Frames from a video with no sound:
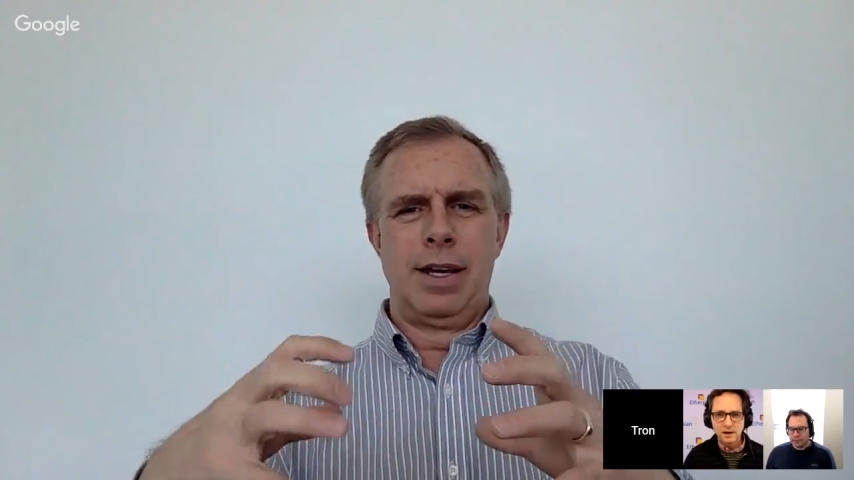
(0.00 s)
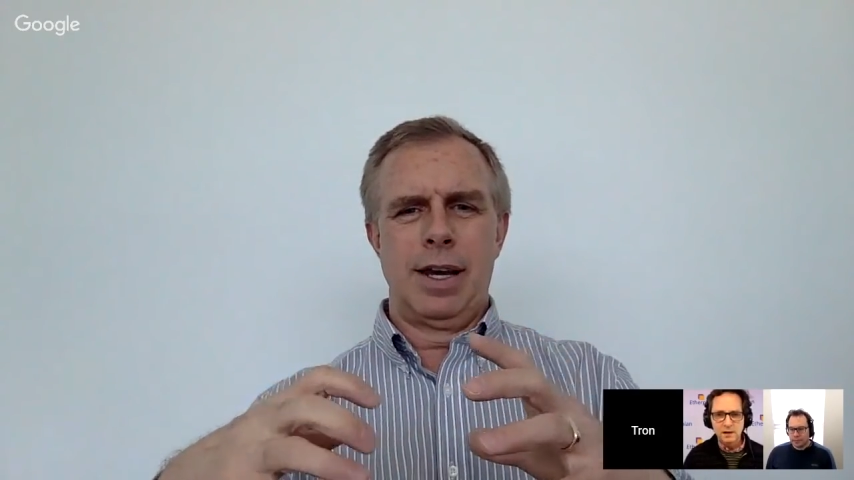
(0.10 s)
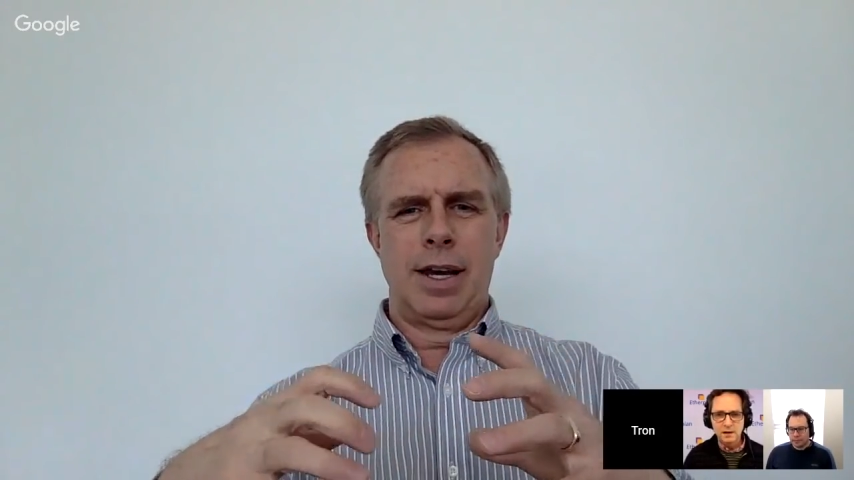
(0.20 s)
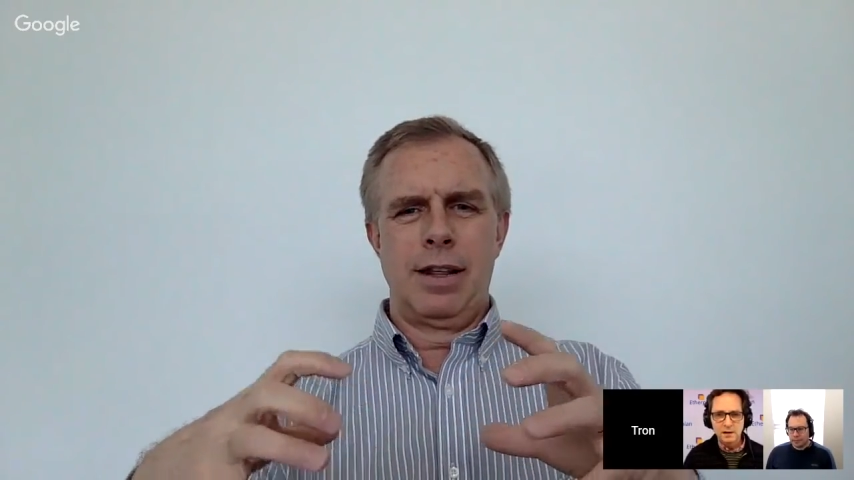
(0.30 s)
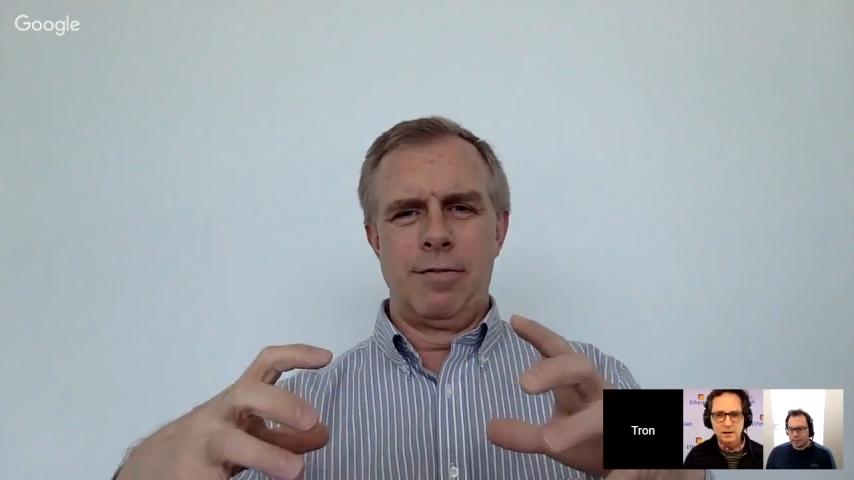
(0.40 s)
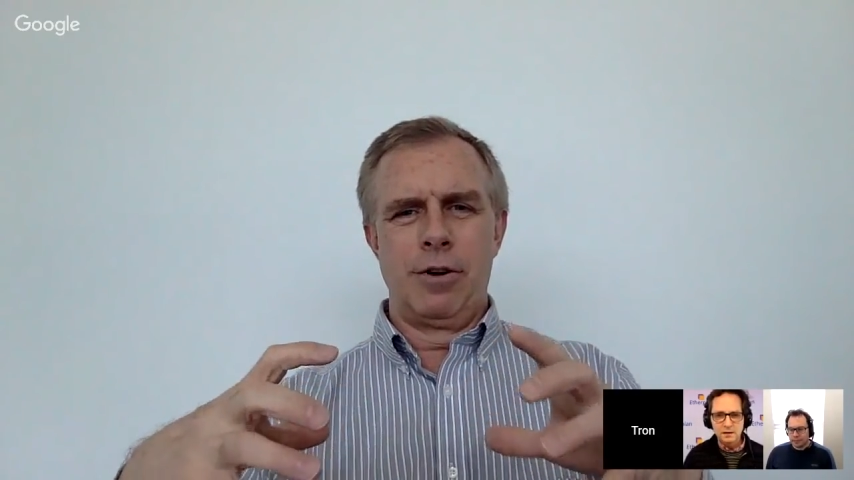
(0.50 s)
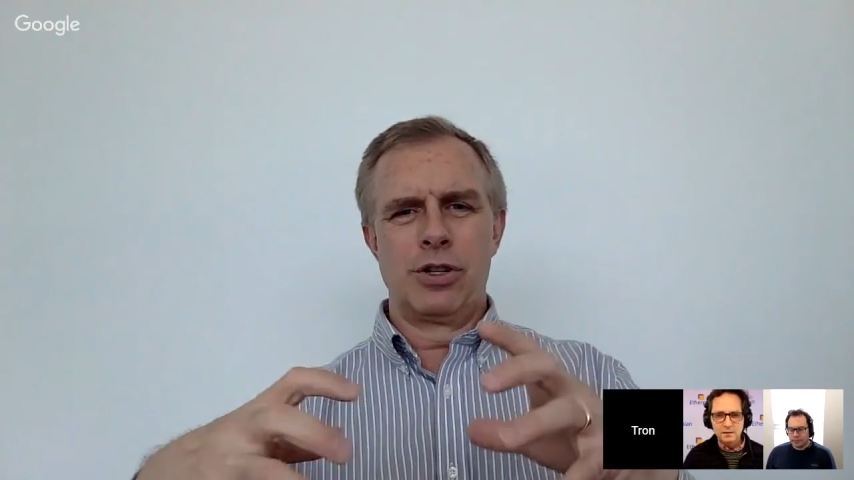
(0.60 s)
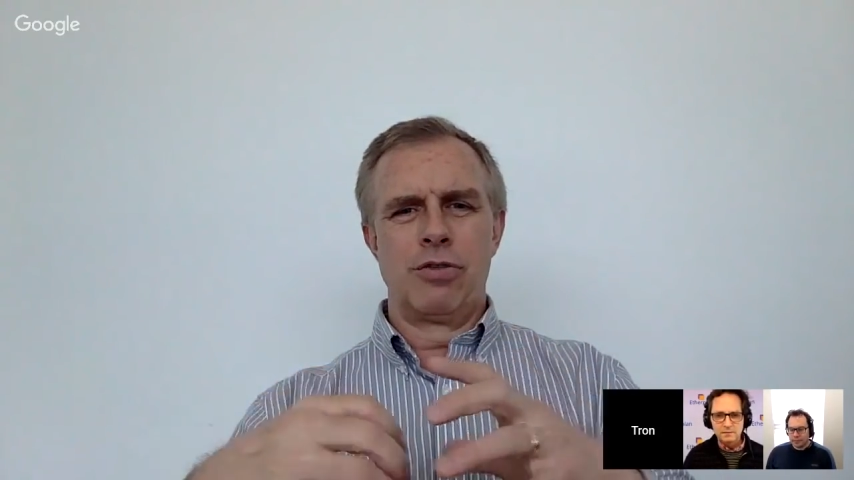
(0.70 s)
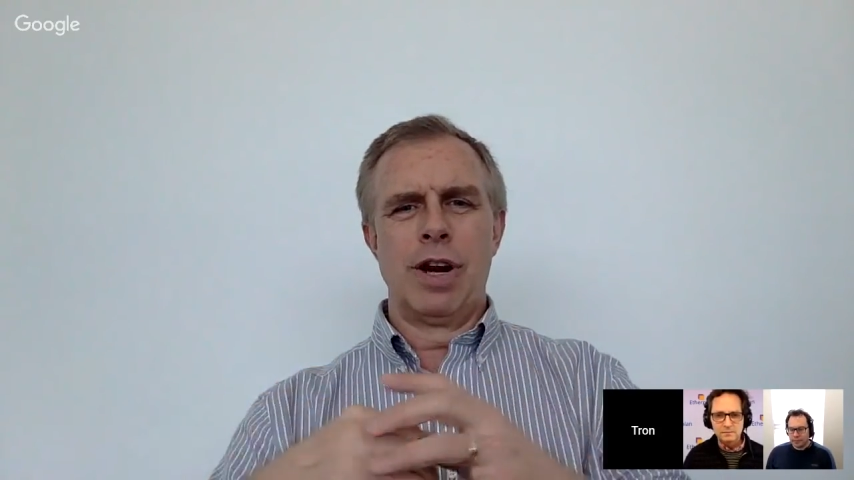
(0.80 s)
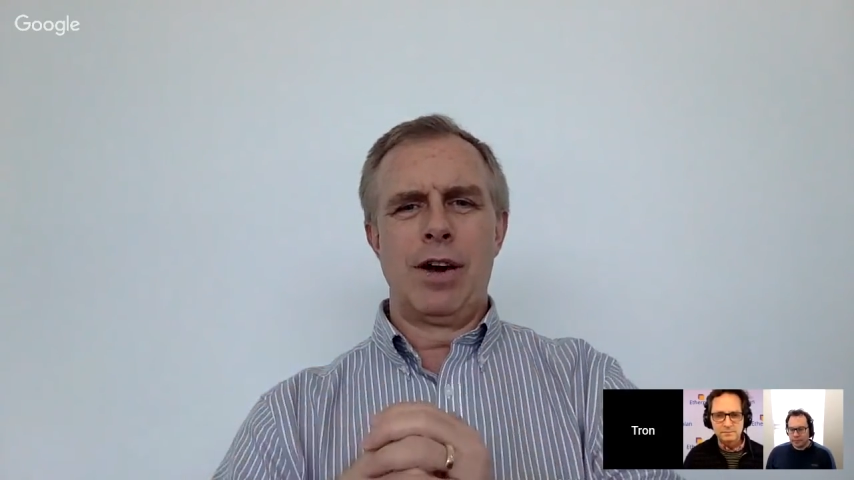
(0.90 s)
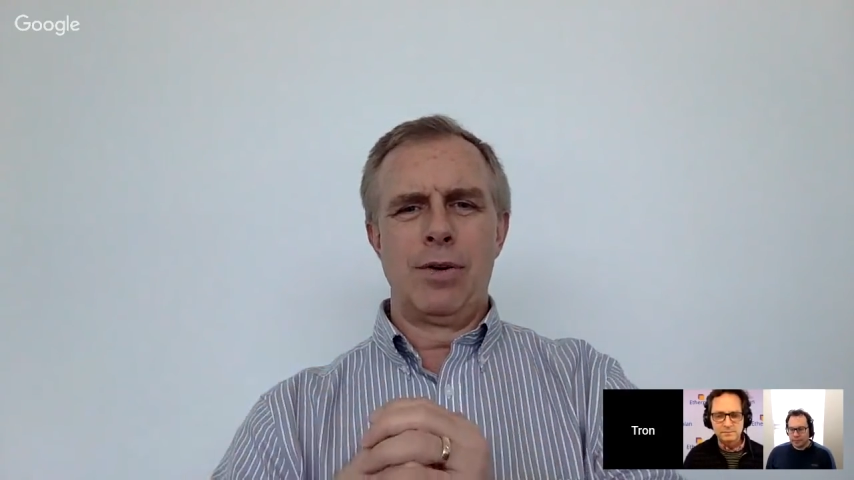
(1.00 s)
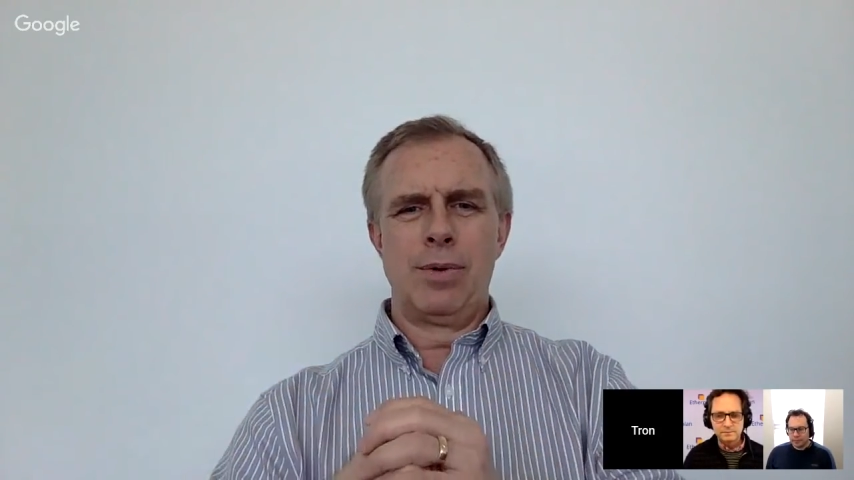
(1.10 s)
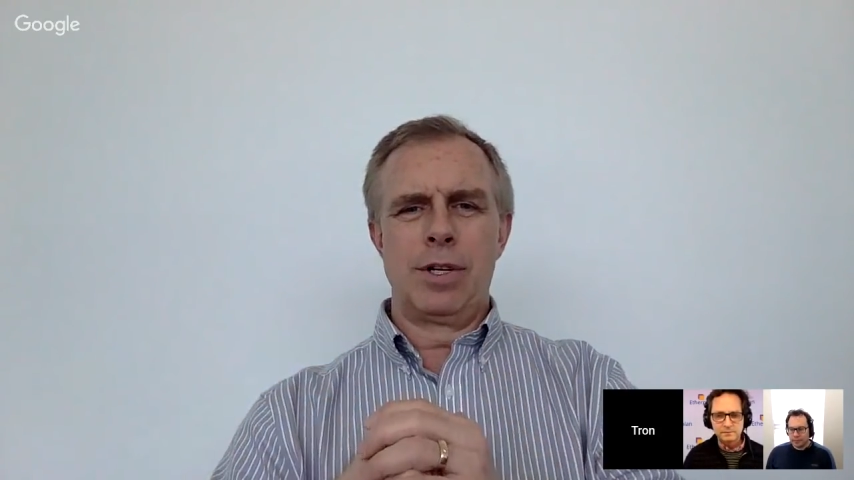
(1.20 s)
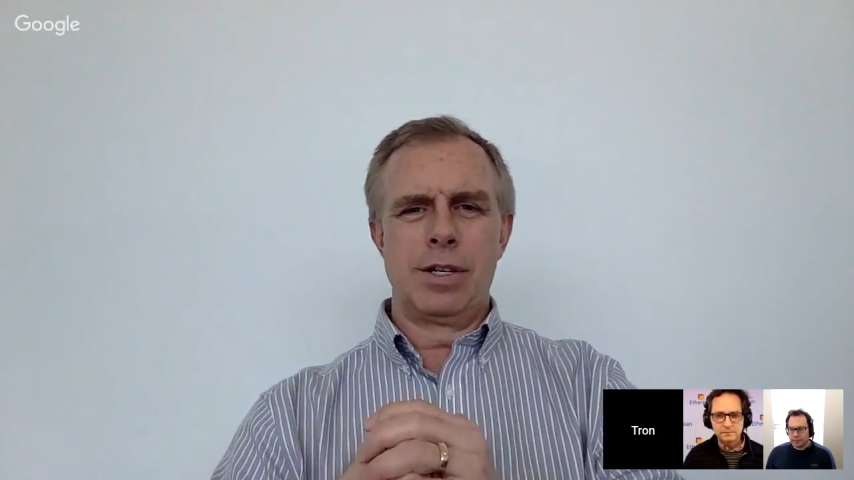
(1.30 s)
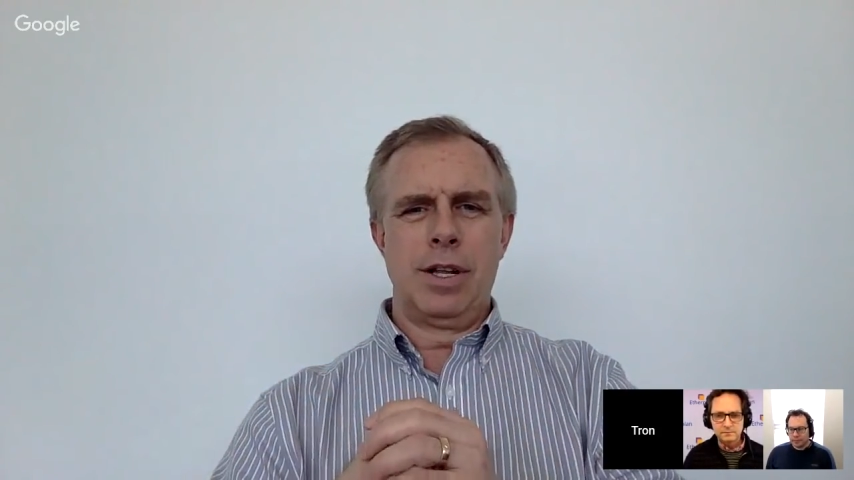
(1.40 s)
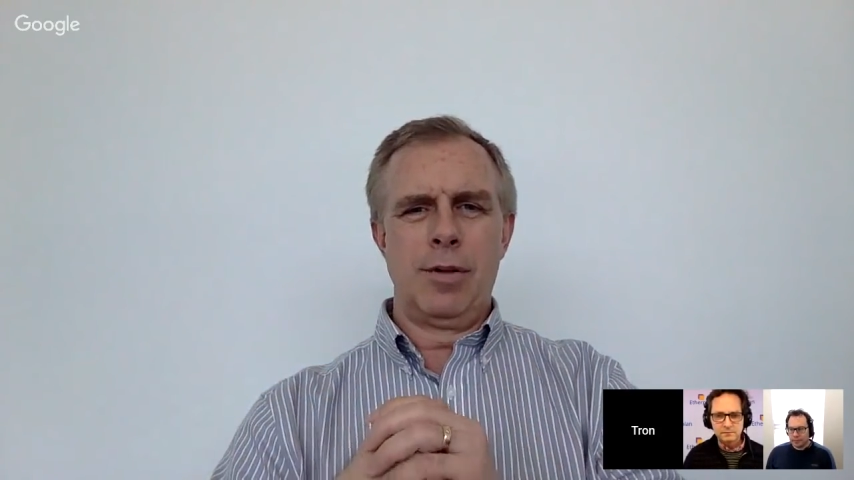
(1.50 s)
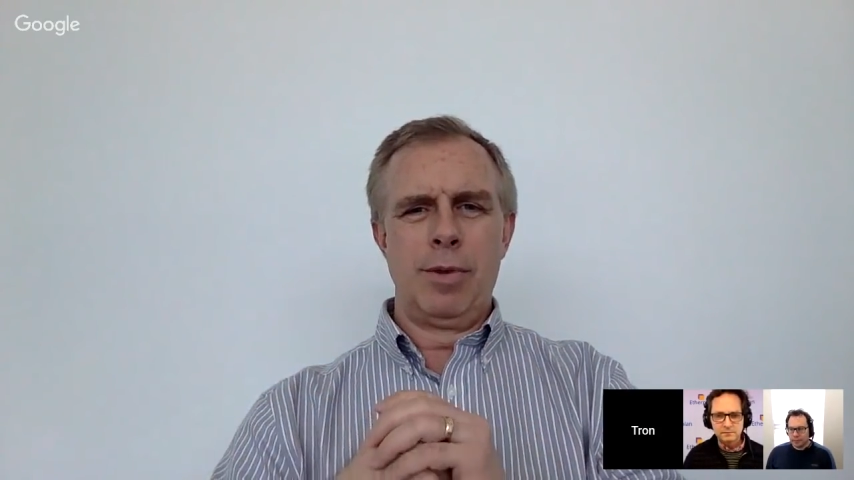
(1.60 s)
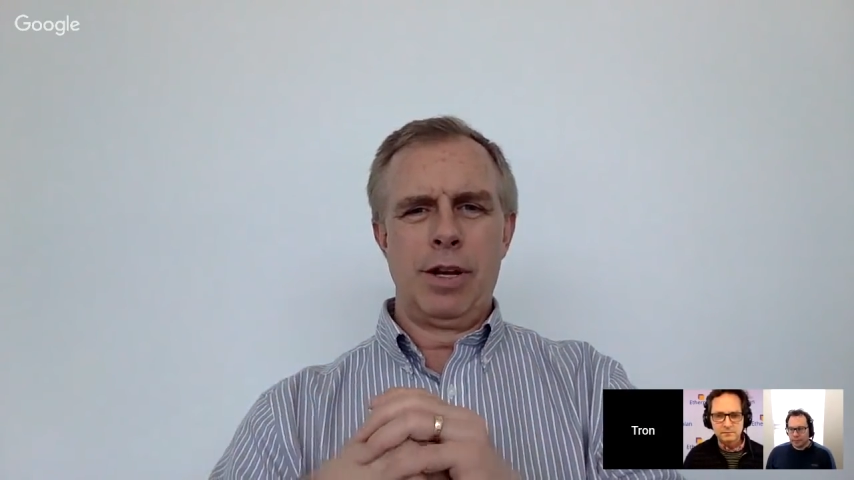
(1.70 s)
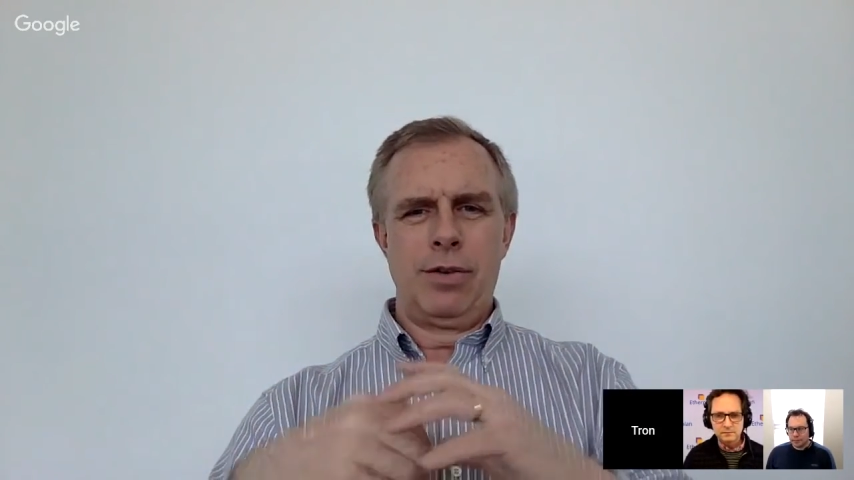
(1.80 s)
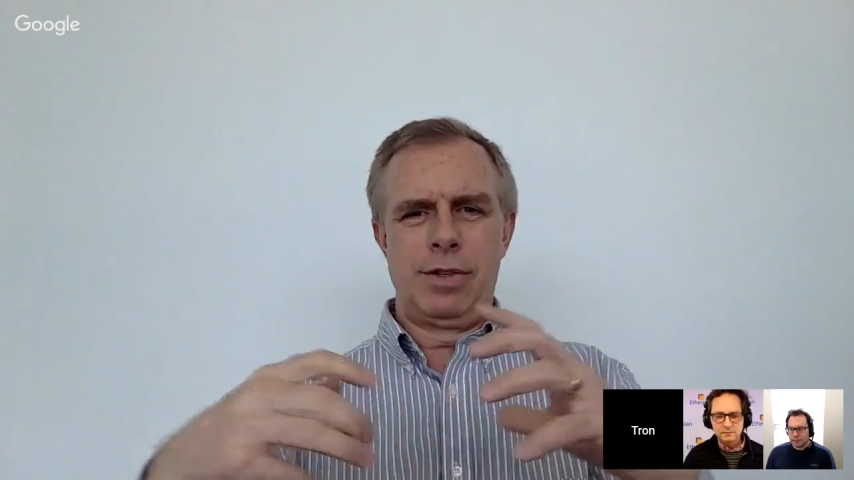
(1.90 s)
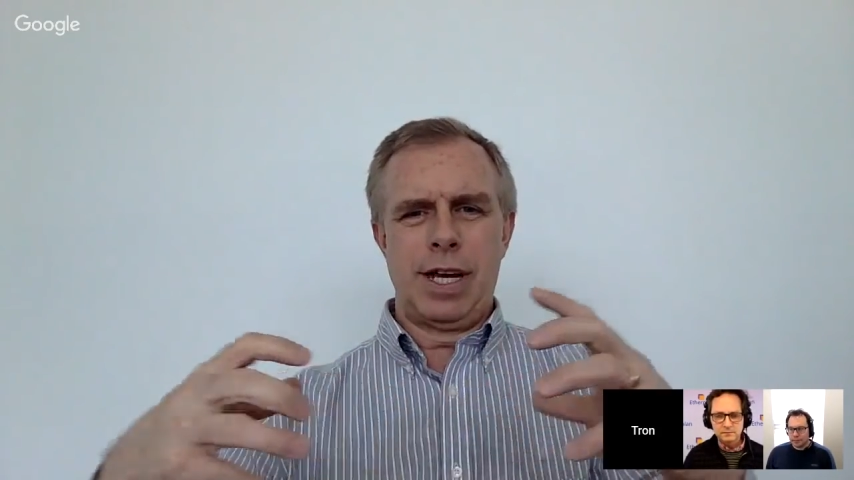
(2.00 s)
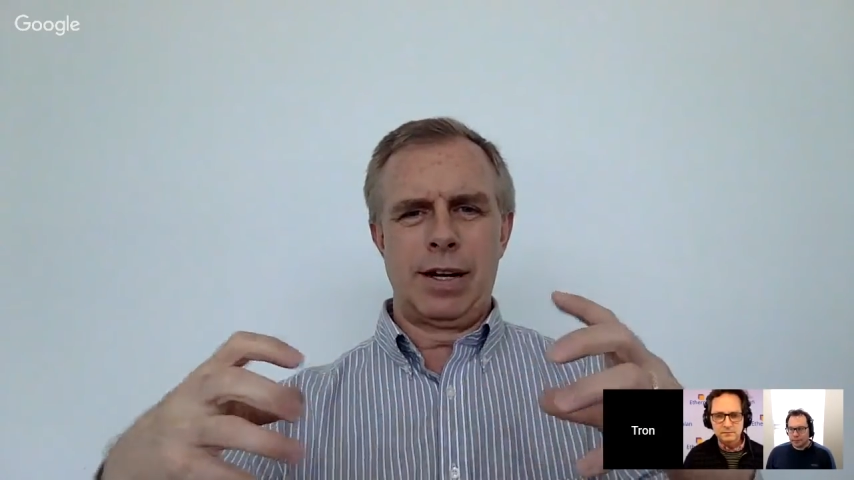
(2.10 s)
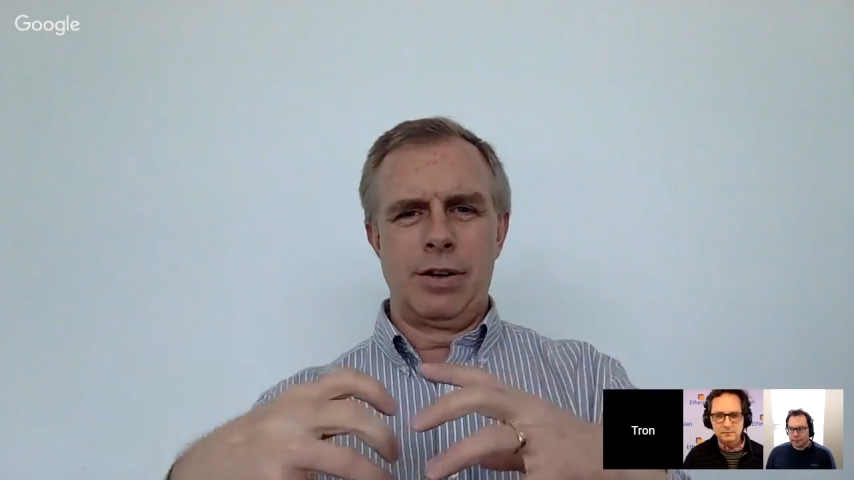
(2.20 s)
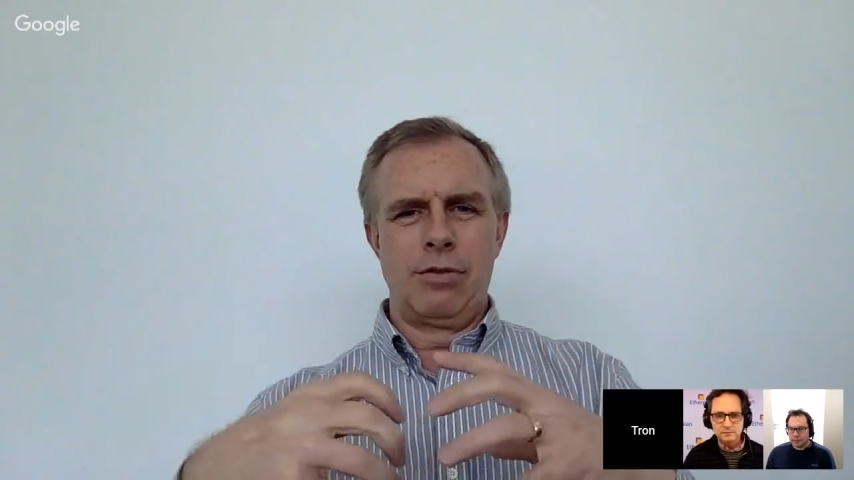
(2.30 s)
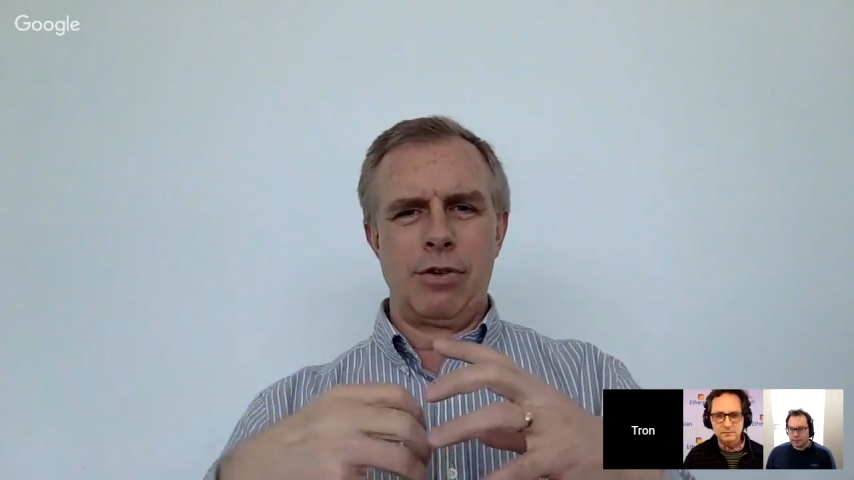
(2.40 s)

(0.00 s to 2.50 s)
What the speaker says: kind of the first round, which is a little bit technical,